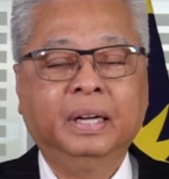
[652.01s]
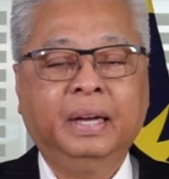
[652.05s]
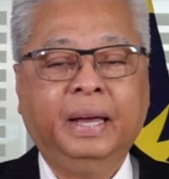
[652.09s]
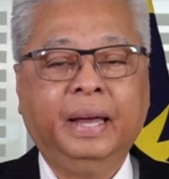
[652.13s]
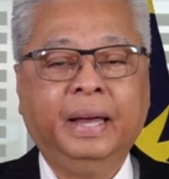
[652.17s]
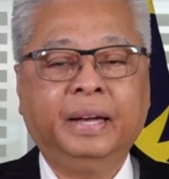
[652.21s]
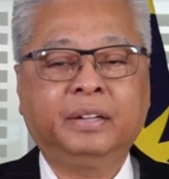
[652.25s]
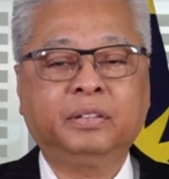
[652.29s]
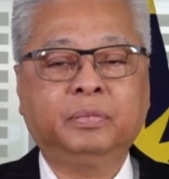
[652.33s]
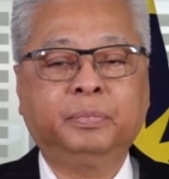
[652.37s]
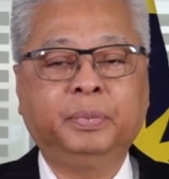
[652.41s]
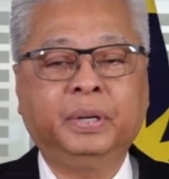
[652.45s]

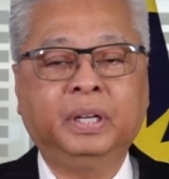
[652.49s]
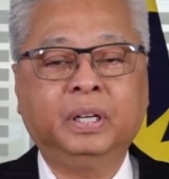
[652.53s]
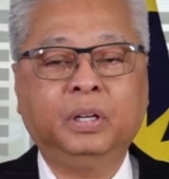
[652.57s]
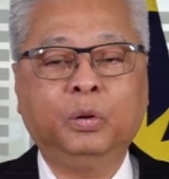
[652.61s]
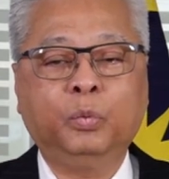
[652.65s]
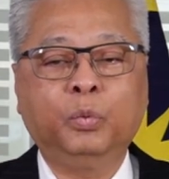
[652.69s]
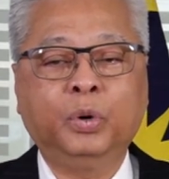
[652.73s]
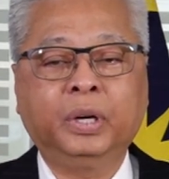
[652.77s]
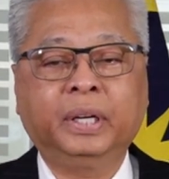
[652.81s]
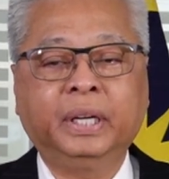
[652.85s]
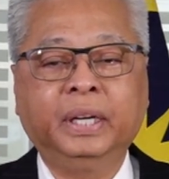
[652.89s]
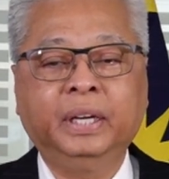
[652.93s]
expert
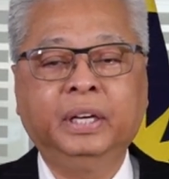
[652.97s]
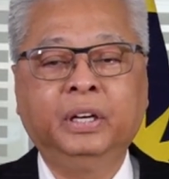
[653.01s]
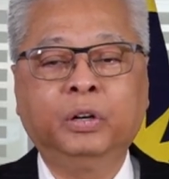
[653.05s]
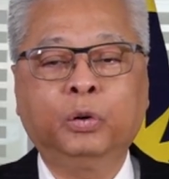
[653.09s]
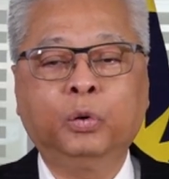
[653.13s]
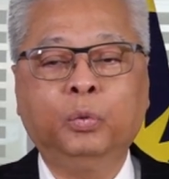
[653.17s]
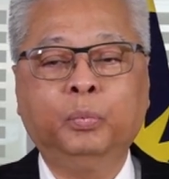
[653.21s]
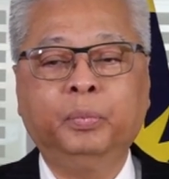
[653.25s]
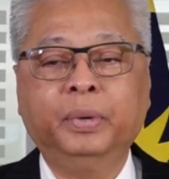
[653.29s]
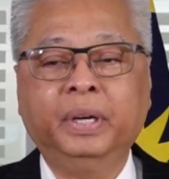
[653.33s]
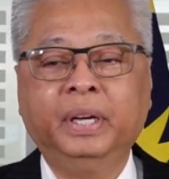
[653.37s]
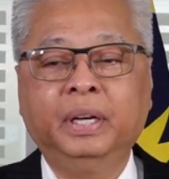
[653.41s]
working
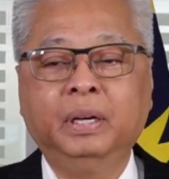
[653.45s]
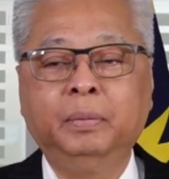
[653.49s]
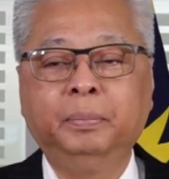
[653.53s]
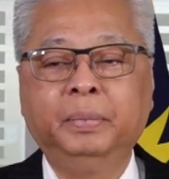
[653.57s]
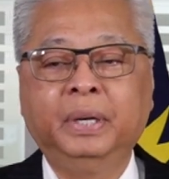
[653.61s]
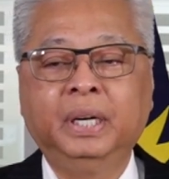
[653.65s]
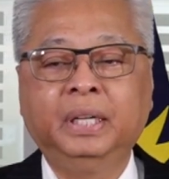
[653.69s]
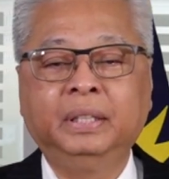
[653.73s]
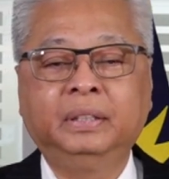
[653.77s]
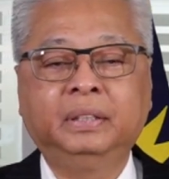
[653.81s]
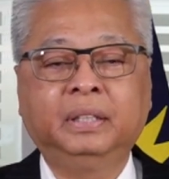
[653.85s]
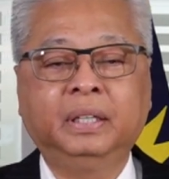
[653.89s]
group in
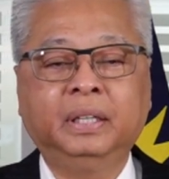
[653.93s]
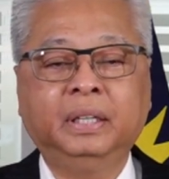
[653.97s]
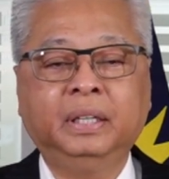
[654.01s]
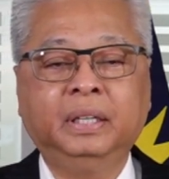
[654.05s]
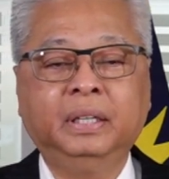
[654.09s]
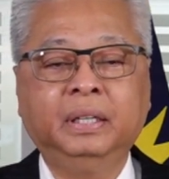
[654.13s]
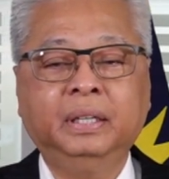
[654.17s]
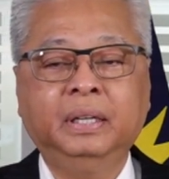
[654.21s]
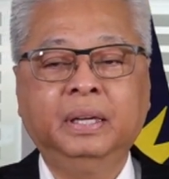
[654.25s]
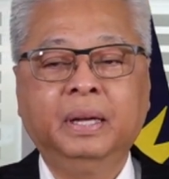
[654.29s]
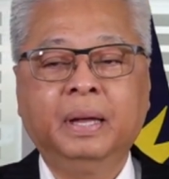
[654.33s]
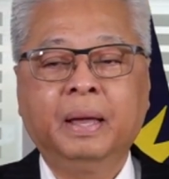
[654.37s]

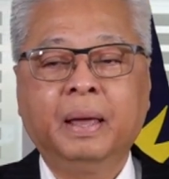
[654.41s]
military